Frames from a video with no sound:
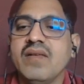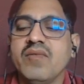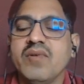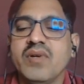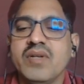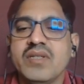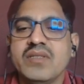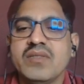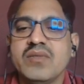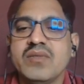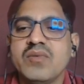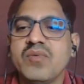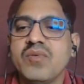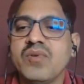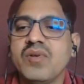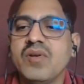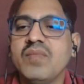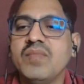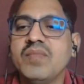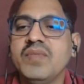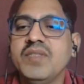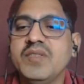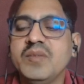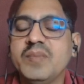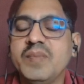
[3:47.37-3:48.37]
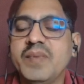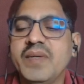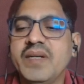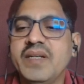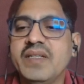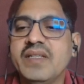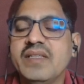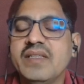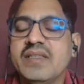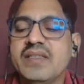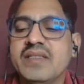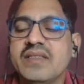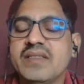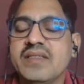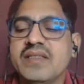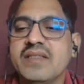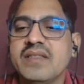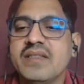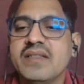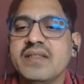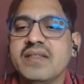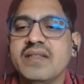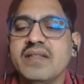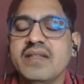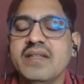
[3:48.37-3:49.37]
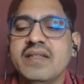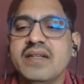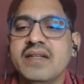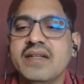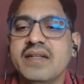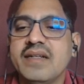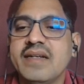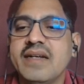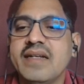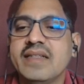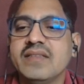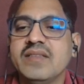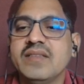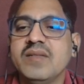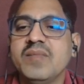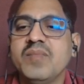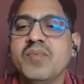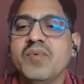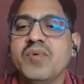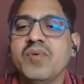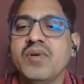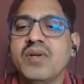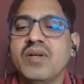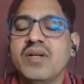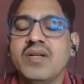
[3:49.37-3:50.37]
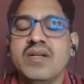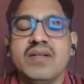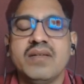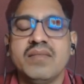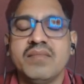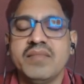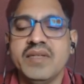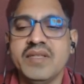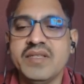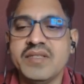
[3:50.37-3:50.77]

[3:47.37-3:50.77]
What is the role of these petals? It attracts the